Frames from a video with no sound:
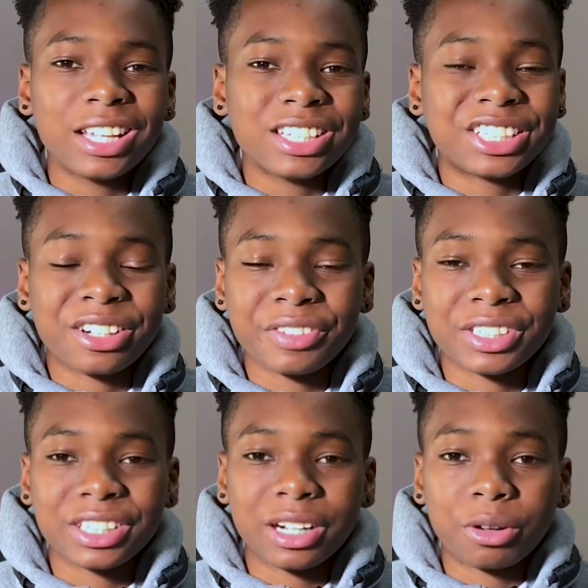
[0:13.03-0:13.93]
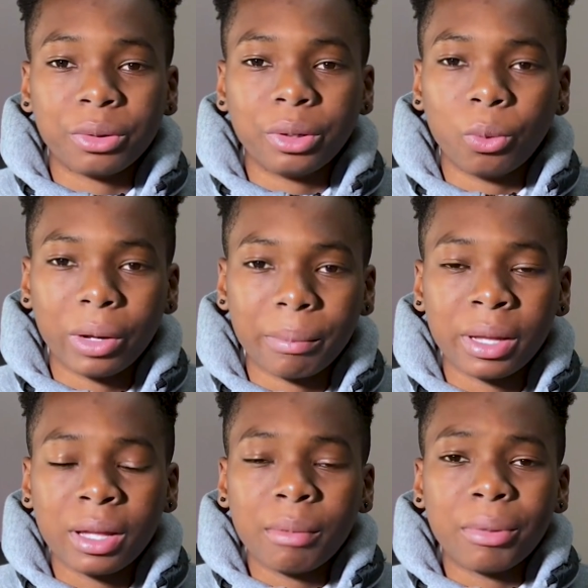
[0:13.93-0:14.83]
surfacing around the web
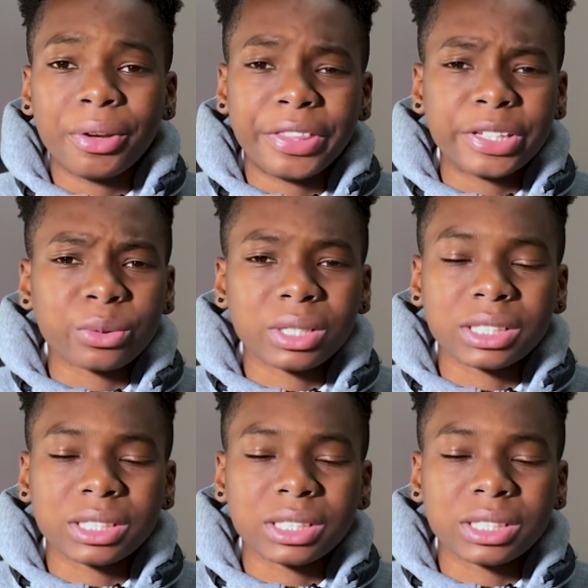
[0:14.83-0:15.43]
but this one